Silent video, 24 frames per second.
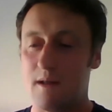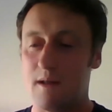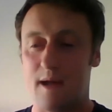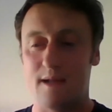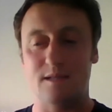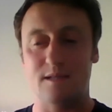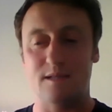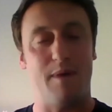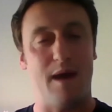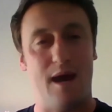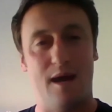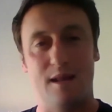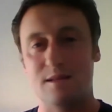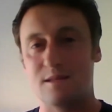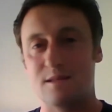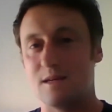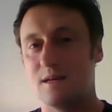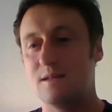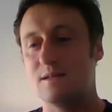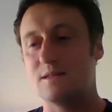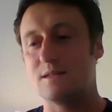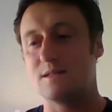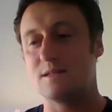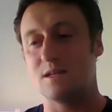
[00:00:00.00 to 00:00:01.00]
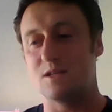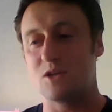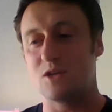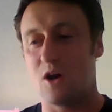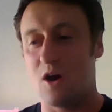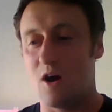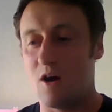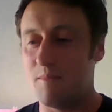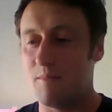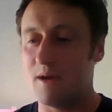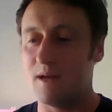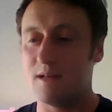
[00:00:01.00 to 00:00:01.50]
independent,
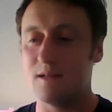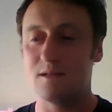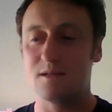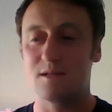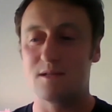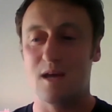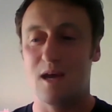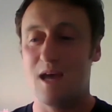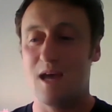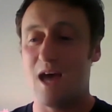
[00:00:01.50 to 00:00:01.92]
determined,